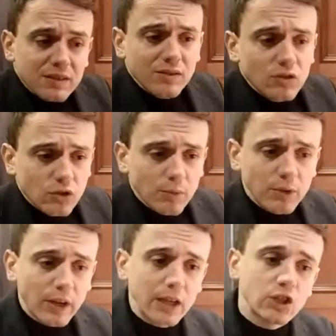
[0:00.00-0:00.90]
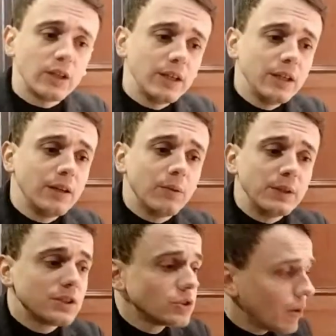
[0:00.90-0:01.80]
instrument actually, with
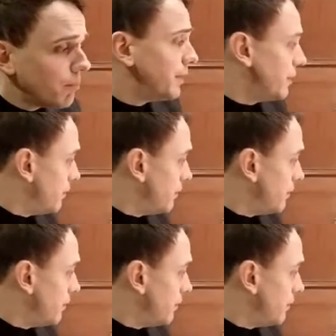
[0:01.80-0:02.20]
some